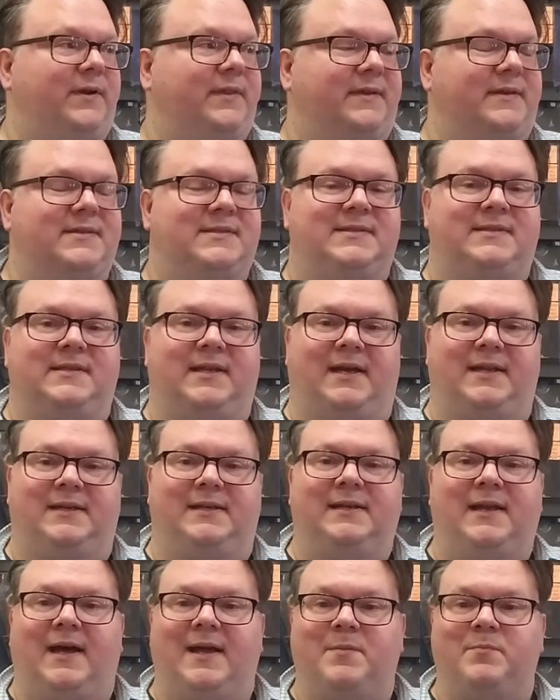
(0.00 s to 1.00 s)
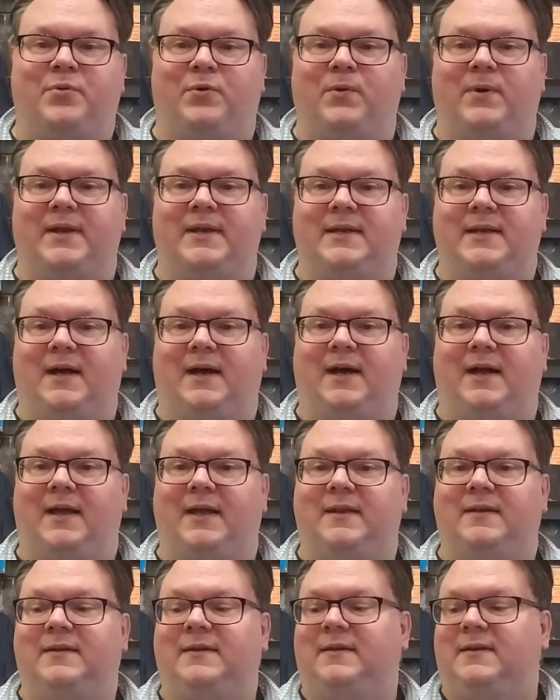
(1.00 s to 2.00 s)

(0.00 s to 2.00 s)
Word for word: this, 99.9